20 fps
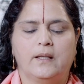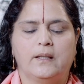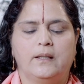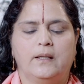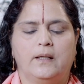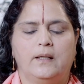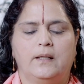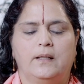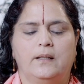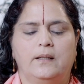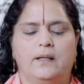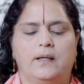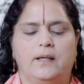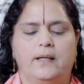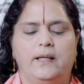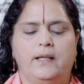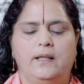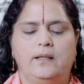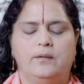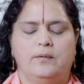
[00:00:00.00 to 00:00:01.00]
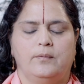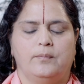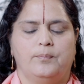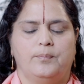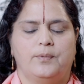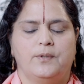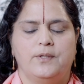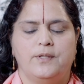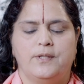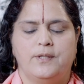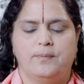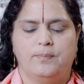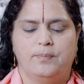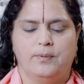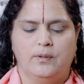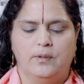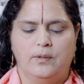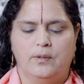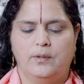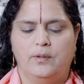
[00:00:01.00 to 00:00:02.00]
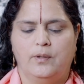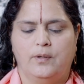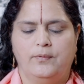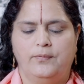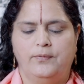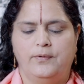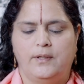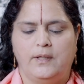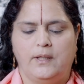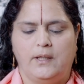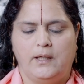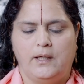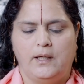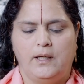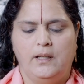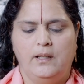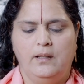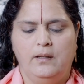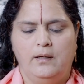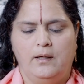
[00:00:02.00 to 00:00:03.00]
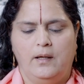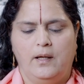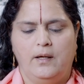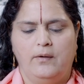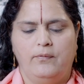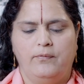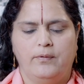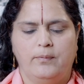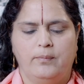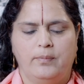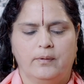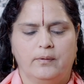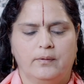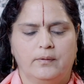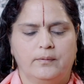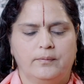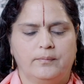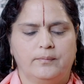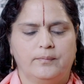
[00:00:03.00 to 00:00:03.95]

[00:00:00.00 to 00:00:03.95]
Kala 9, principle of the ineffable.